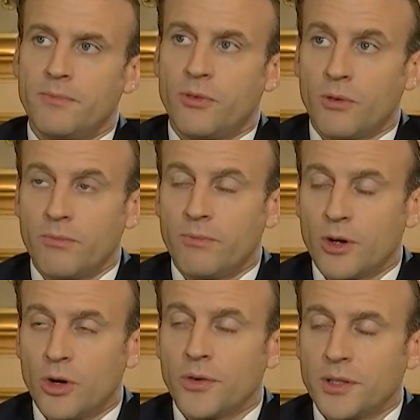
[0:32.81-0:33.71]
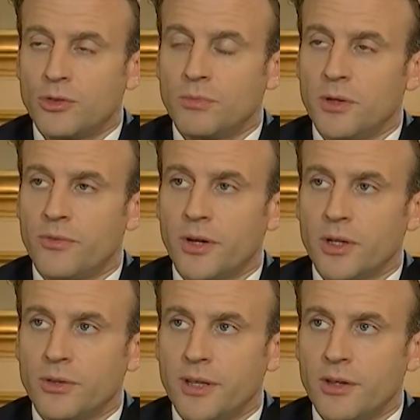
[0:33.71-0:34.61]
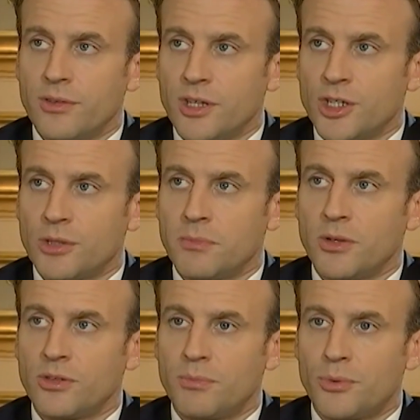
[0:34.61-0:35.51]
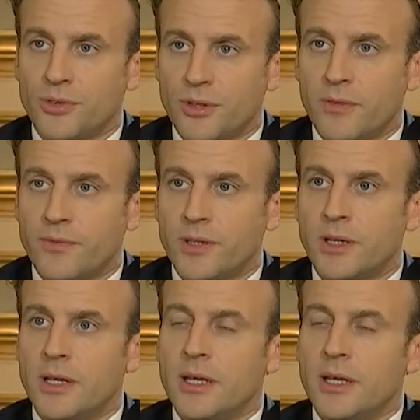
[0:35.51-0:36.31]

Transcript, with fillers: for, according to me, a very good negotiation, because it preserved